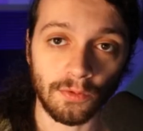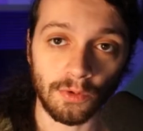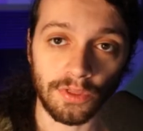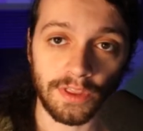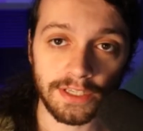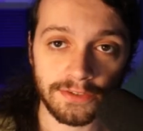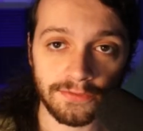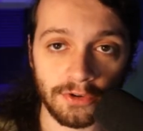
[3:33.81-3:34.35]

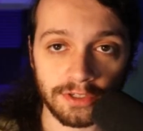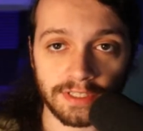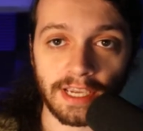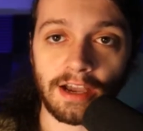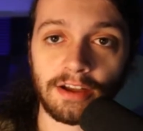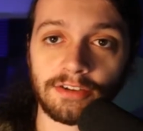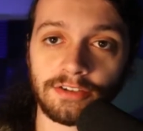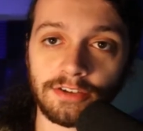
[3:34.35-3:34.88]
this first
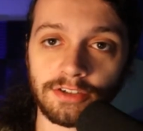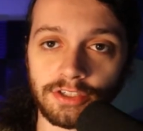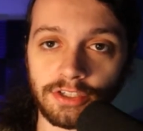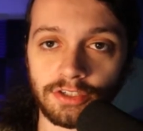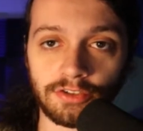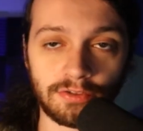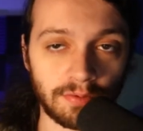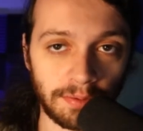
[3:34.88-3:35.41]
counter, you
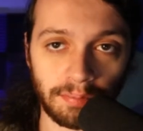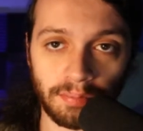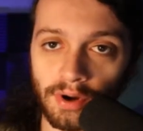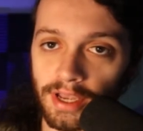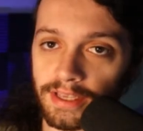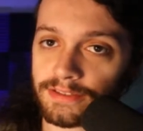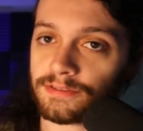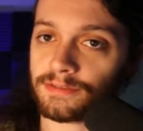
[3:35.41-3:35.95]
just want to
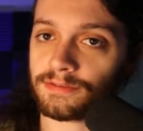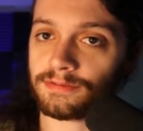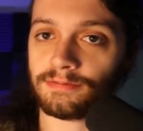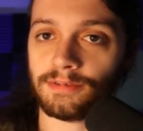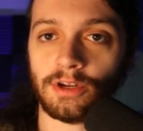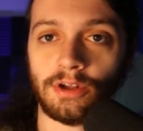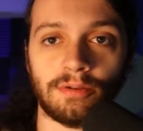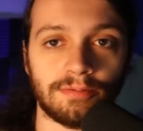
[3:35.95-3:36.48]
press,
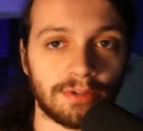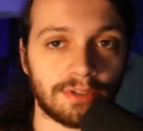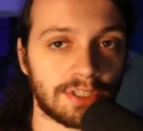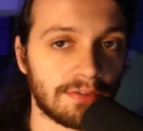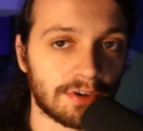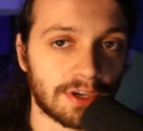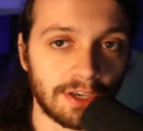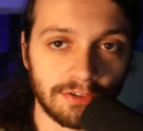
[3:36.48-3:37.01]
you know,
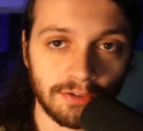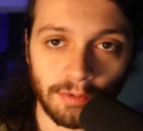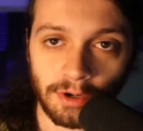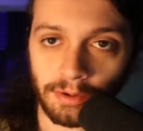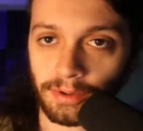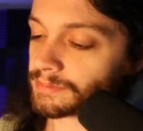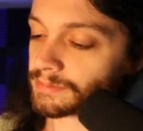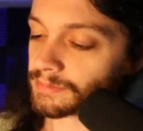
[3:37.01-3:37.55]
whichever keys you're
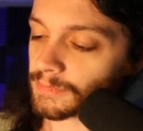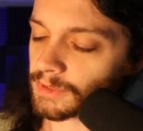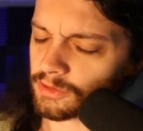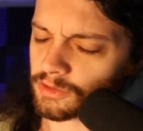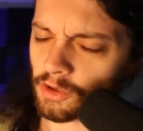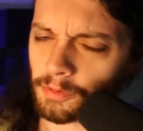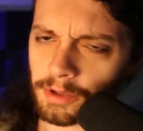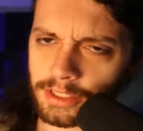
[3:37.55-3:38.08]
working with.
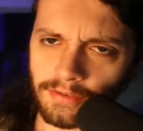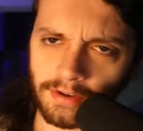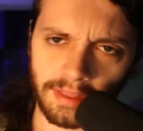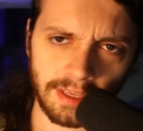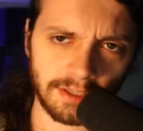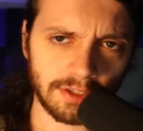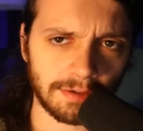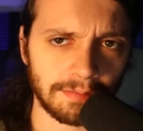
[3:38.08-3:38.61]
There's a whole bunch of other
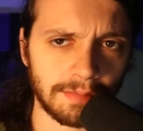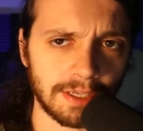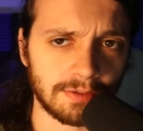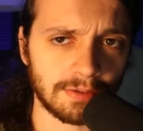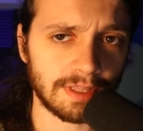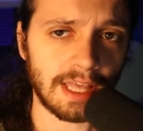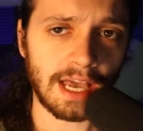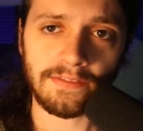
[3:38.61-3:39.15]
things you can mess
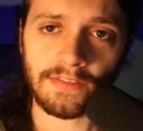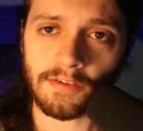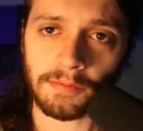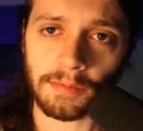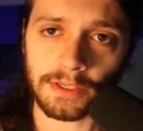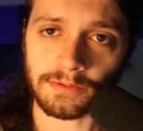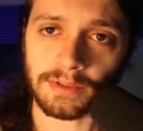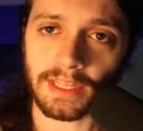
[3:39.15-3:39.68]
with. I've never
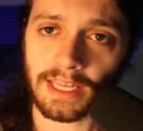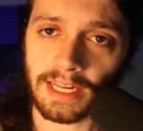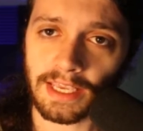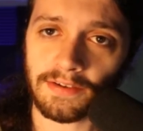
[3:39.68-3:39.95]
messed with any of